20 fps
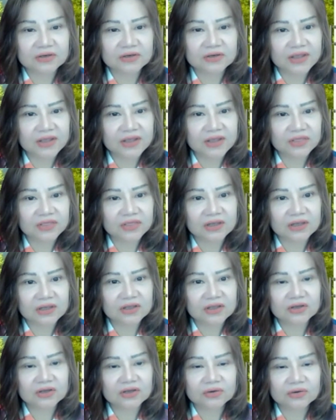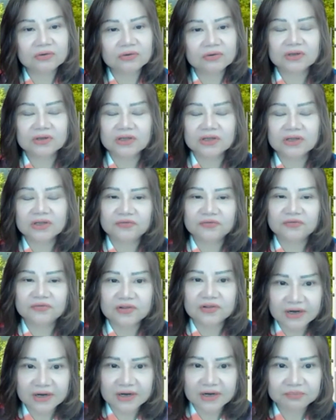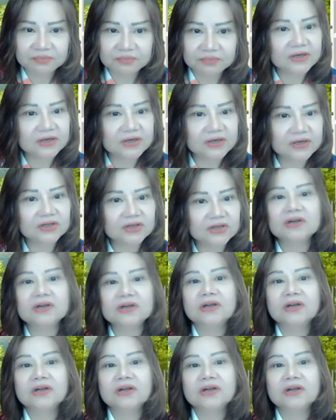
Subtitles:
I think, given the right partner,